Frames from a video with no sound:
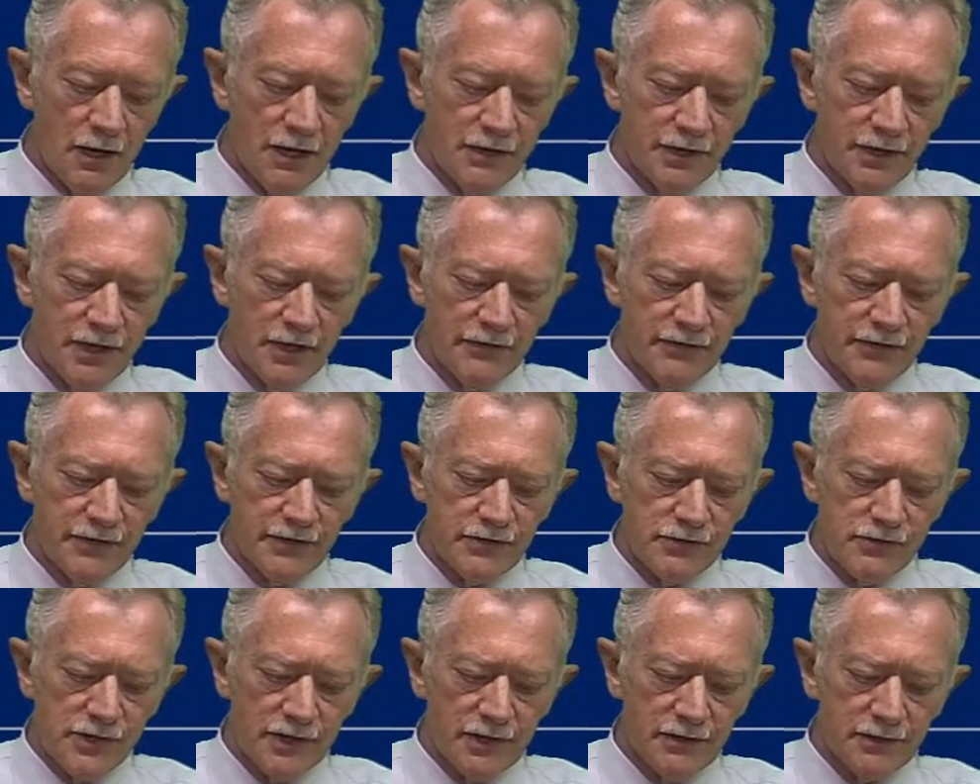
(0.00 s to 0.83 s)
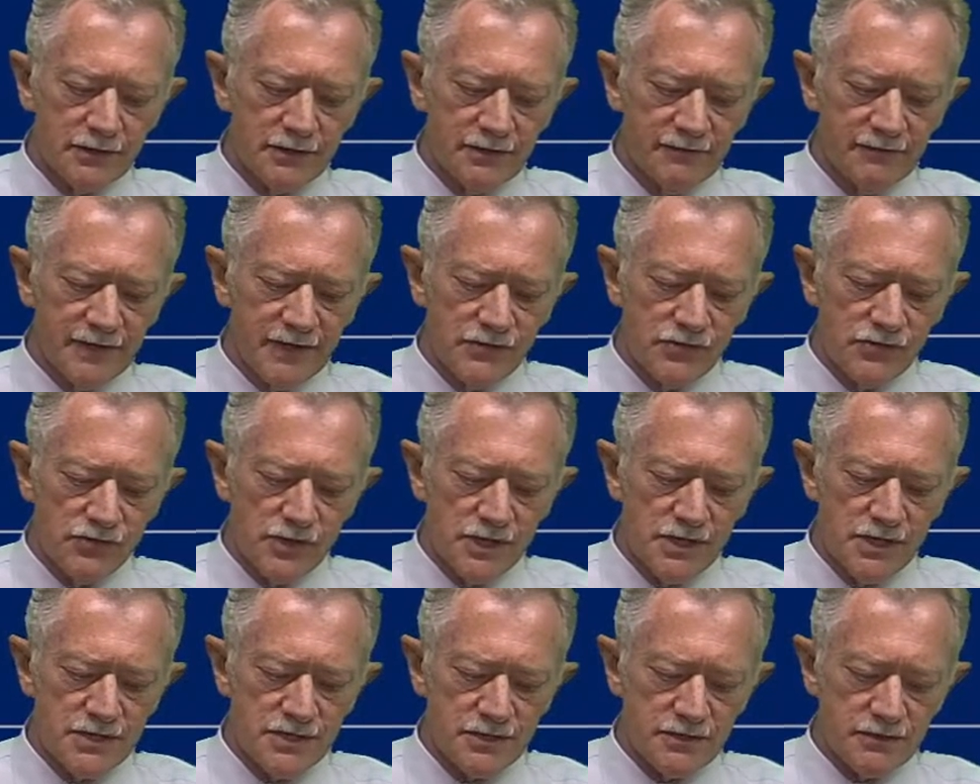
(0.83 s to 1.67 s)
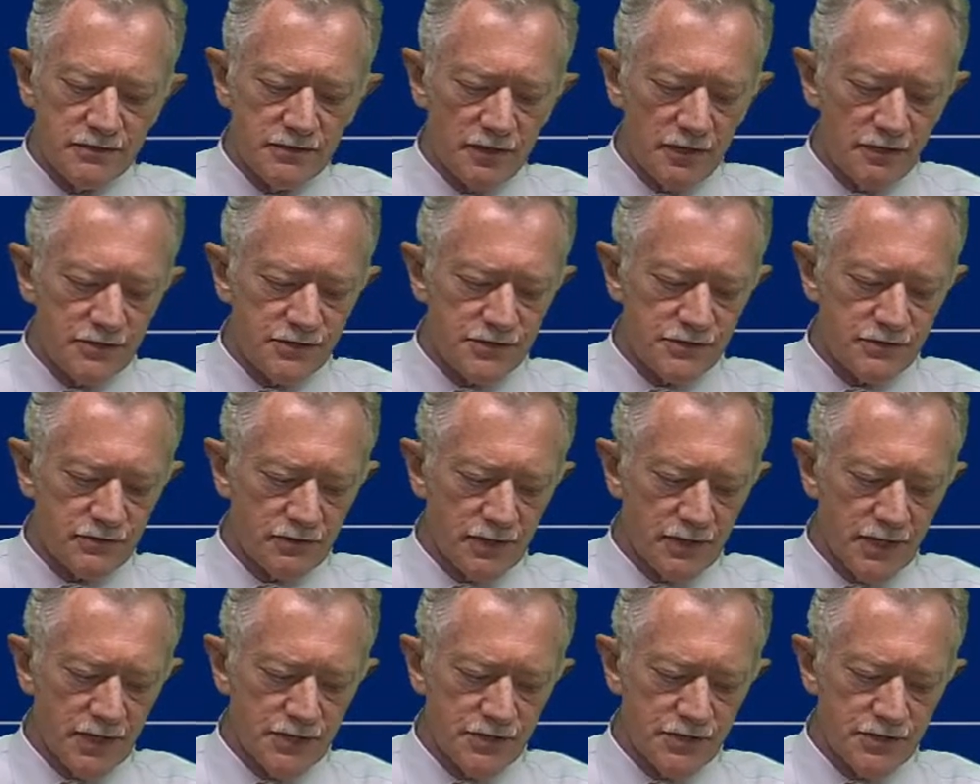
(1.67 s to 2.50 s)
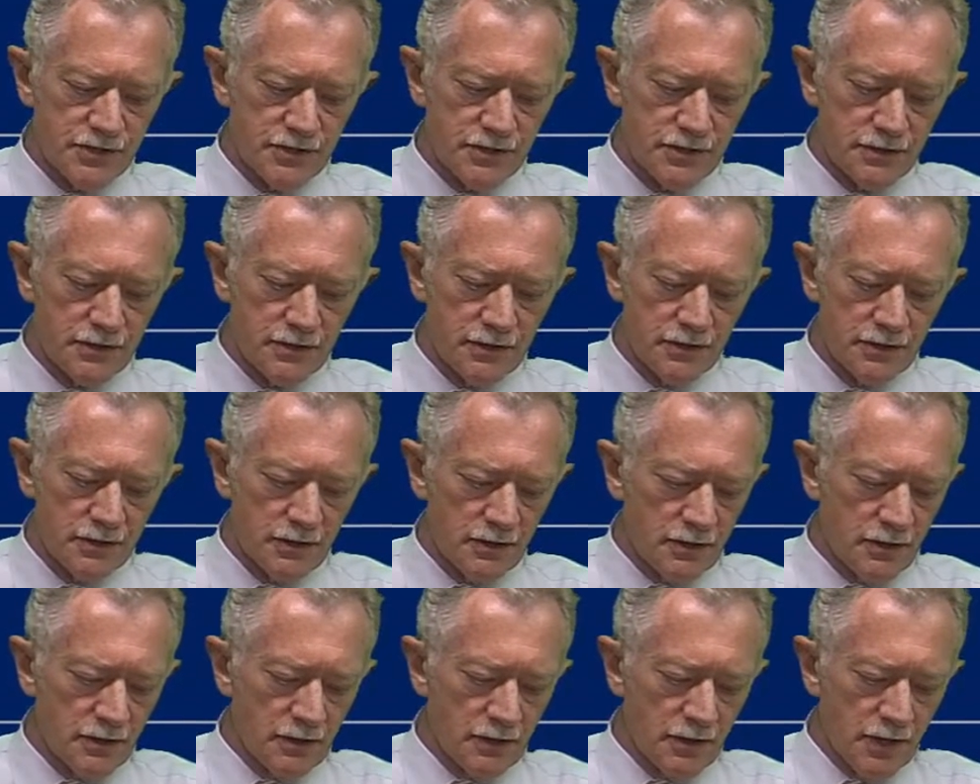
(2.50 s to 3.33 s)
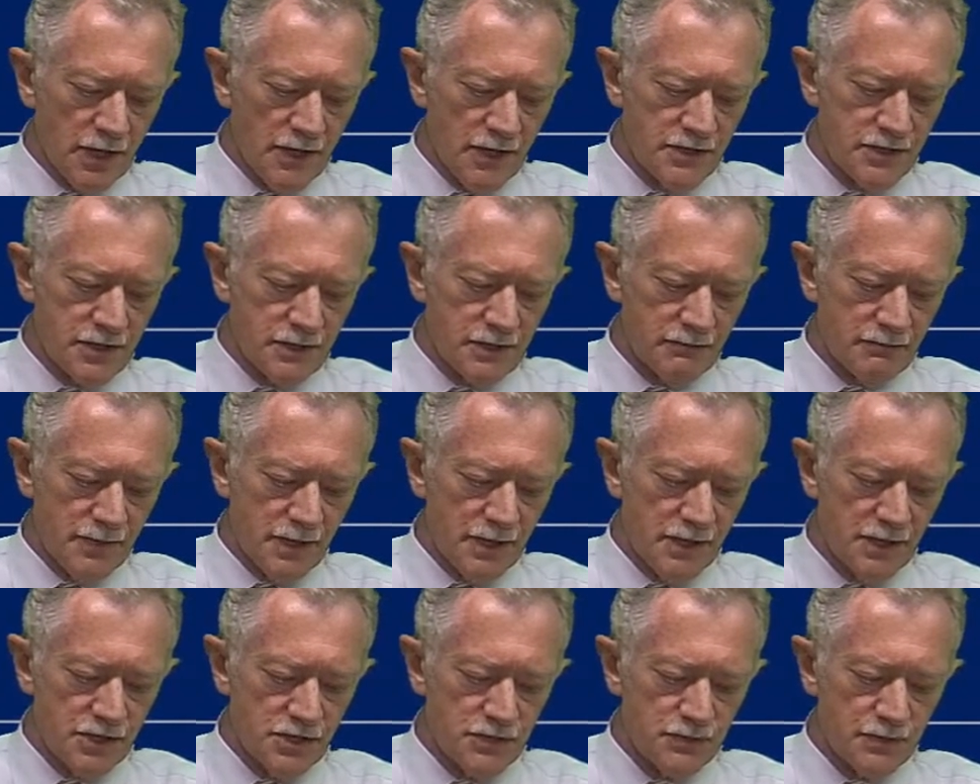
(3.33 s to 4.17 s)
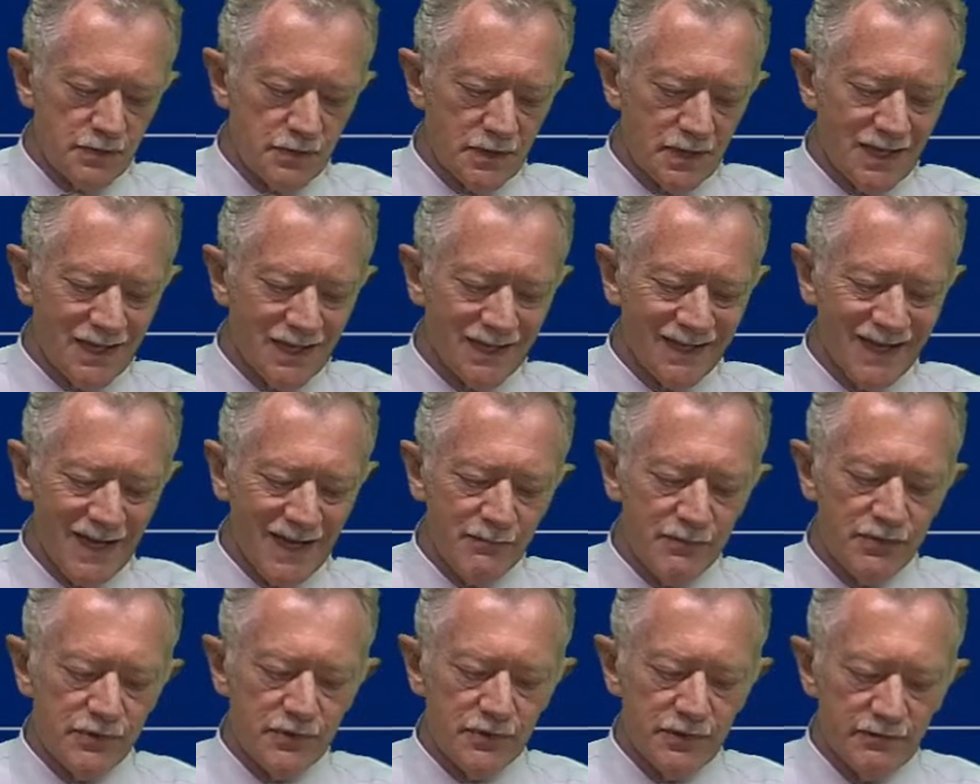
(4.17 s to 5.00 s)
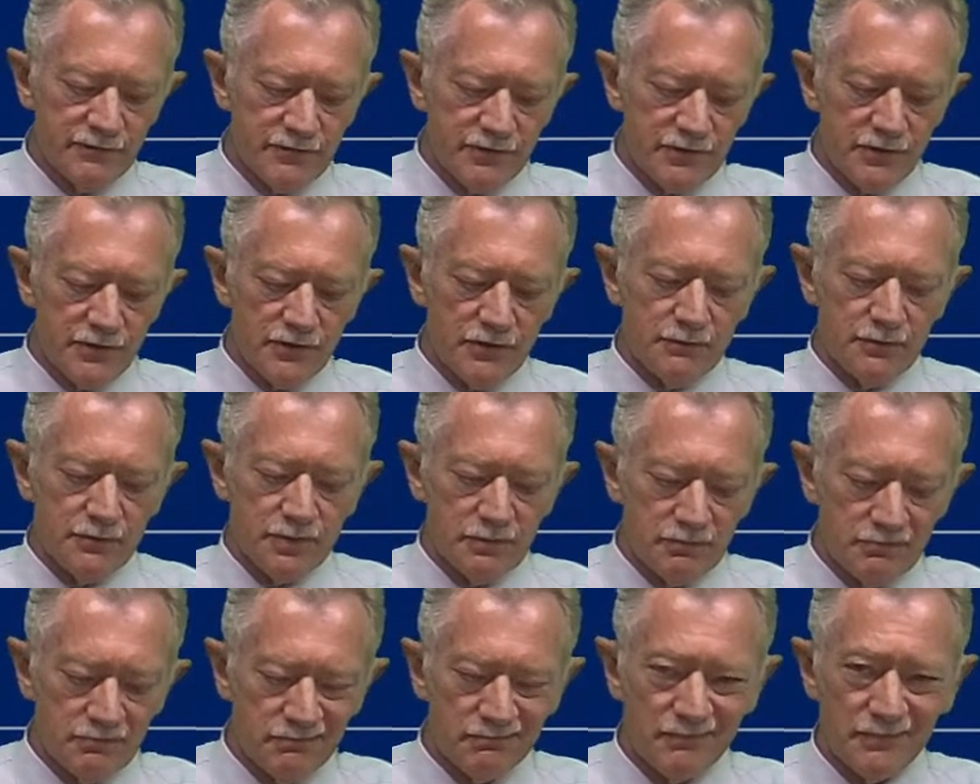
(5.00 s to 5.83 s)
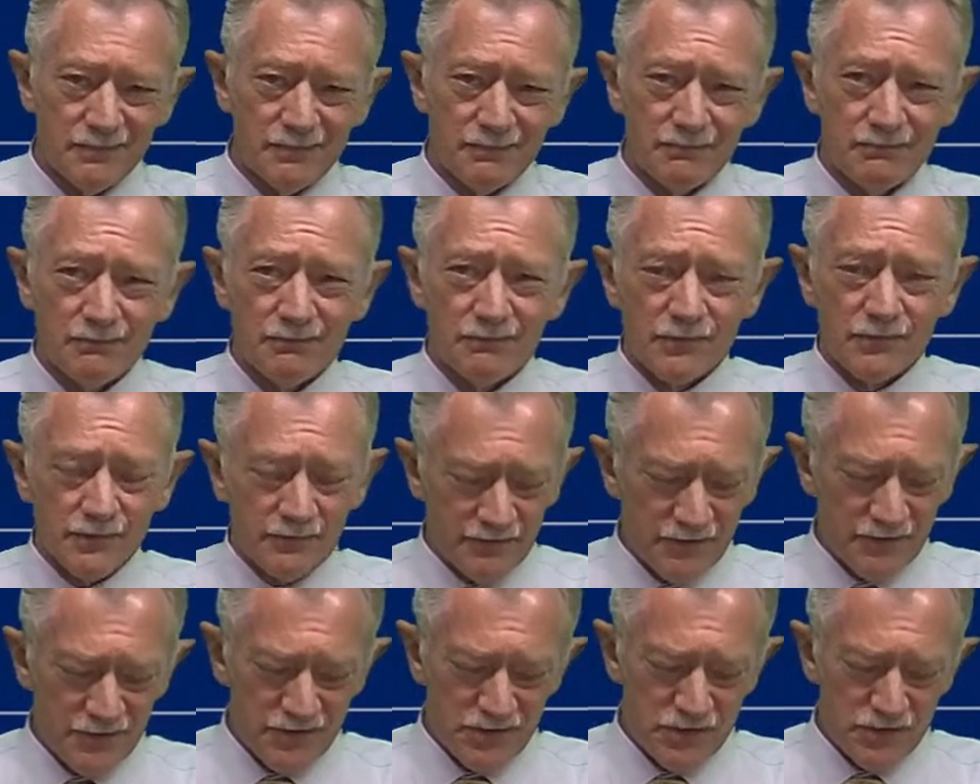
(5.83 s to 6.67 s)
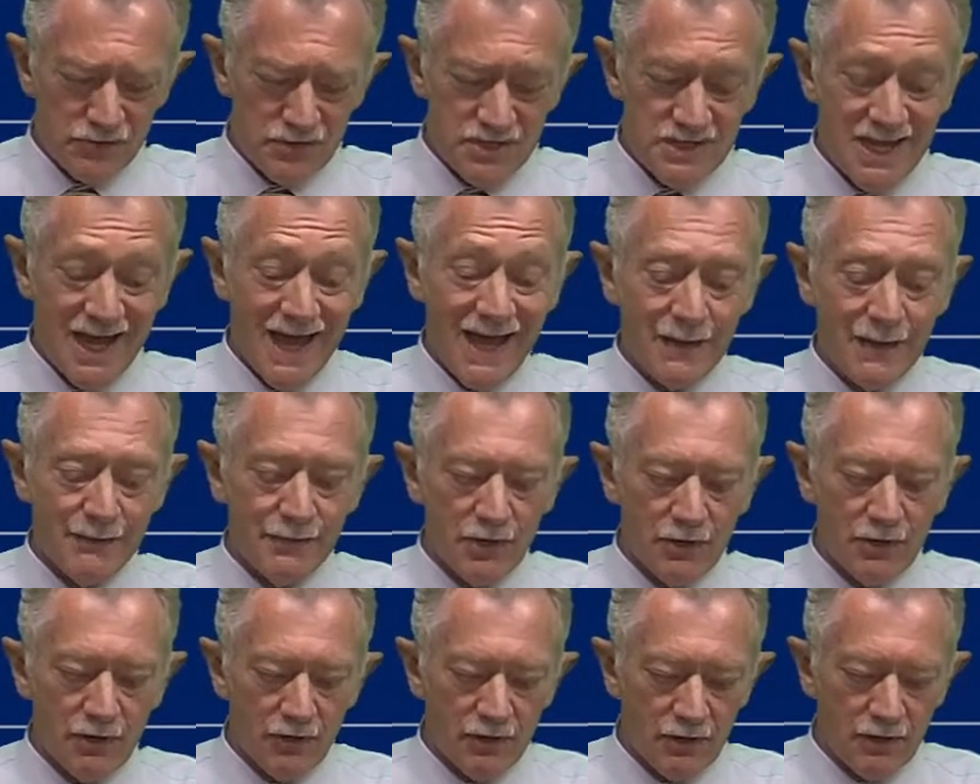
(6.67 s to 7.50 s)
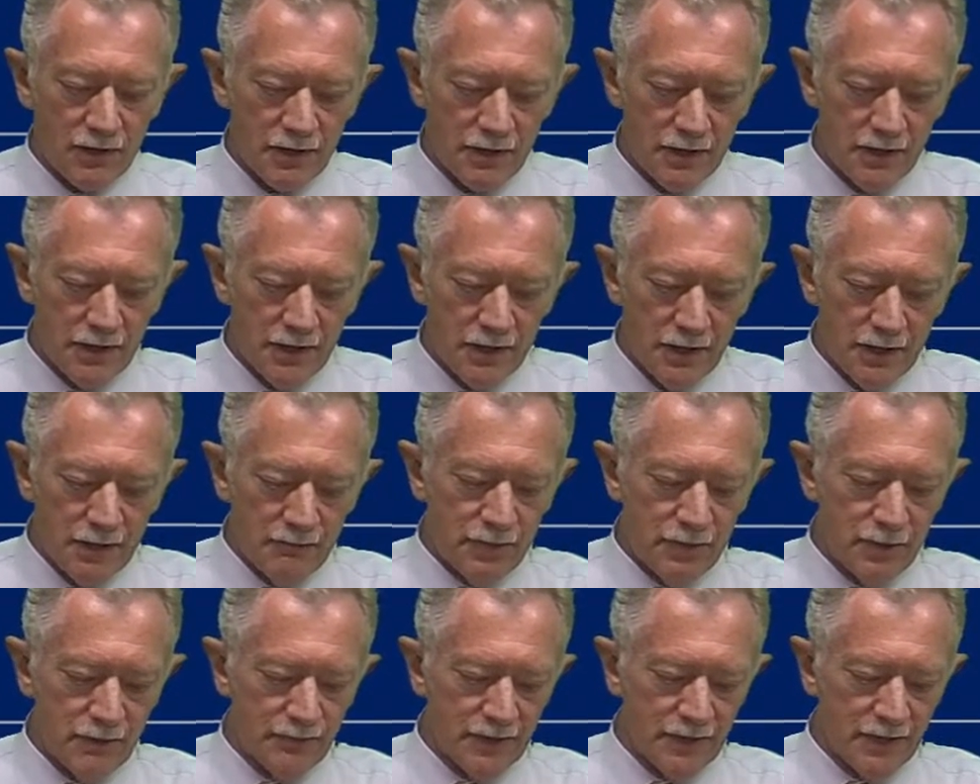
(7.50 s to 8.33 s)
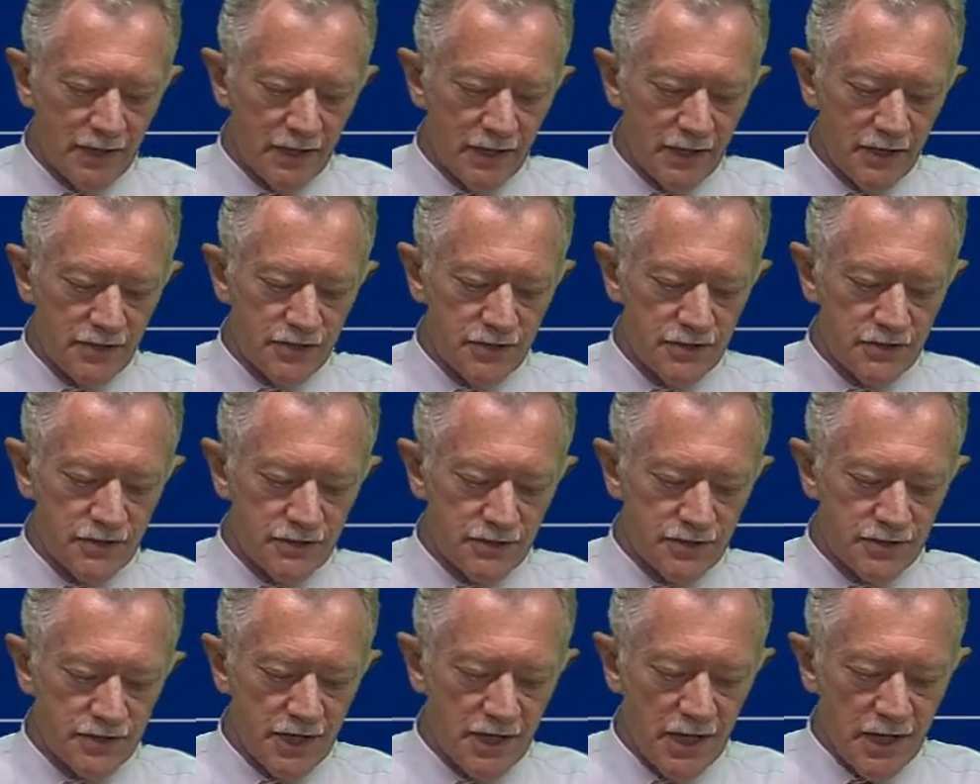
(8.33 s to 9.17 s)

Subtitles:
I note that a relatively recent Australasian asset management collaborative group, referred to as AMCOG, publication